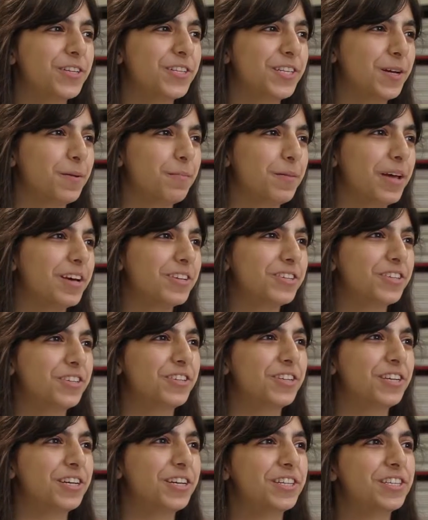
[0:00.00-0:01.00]
telling me how she was
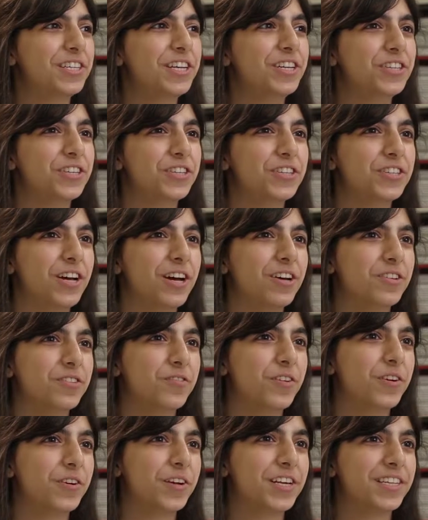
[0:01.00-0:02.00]
a good teacher, so I was
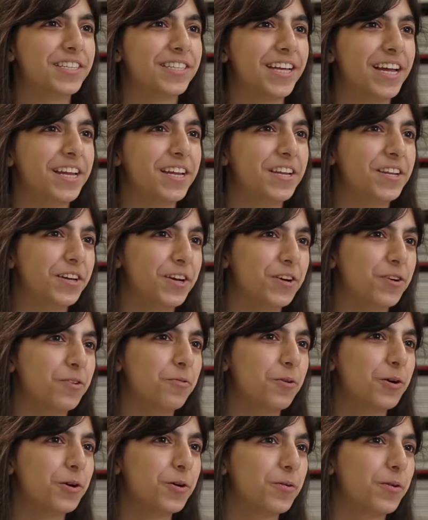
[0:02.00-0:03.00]
very excited to go
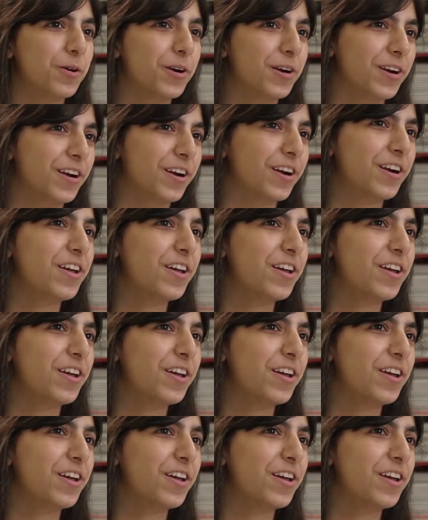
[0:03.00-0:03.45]
work with her.